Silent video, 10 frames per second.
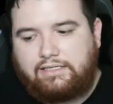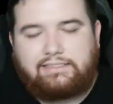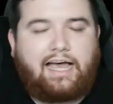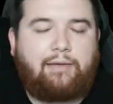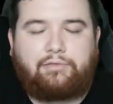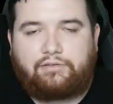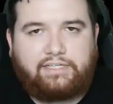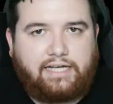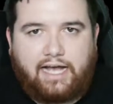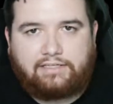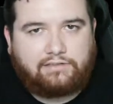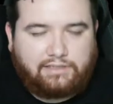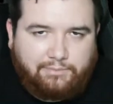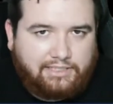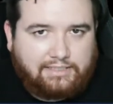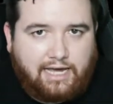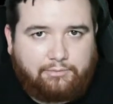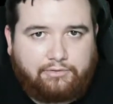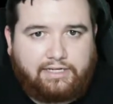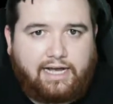top 3 guys are going to be the
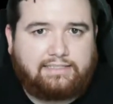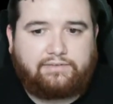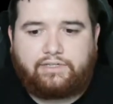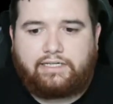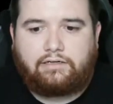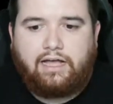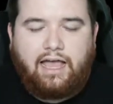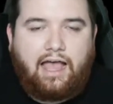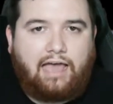top 3 guys every year.